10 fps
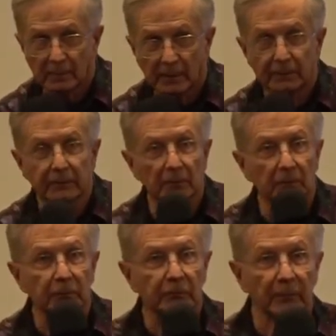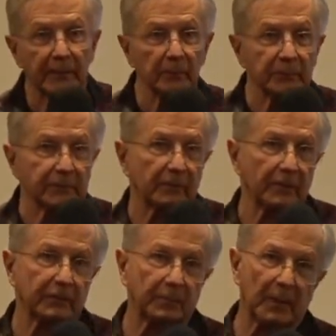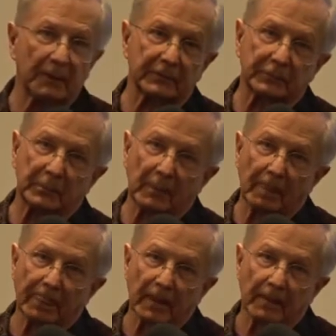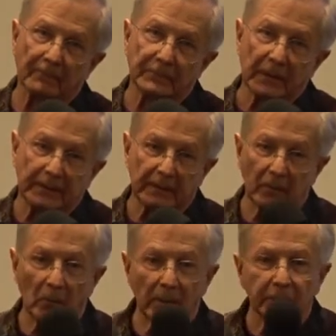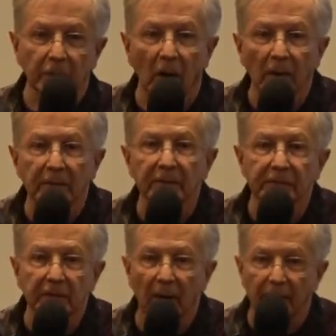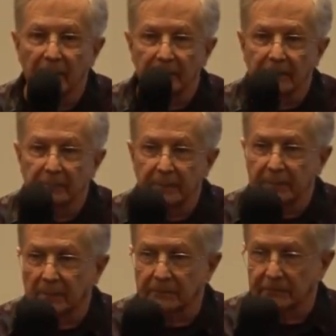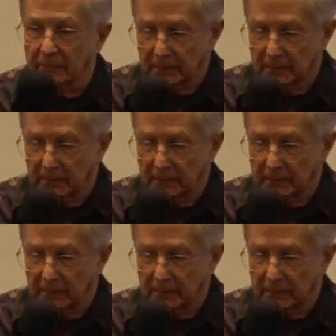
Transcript: and you lose frequency response. And you don't want to talk in the side of it because